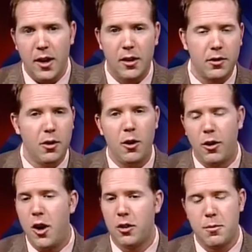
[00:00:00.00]
It doesn't hurt
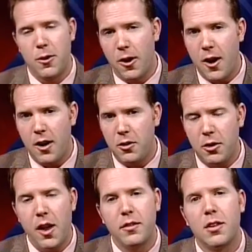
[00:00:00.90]
at all to put it on. You
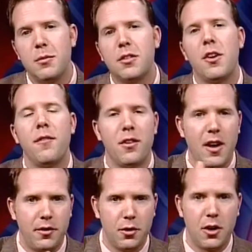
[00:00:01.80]
can have some discomfort
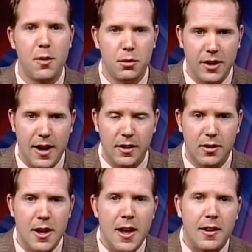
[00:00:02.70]
after a couple days.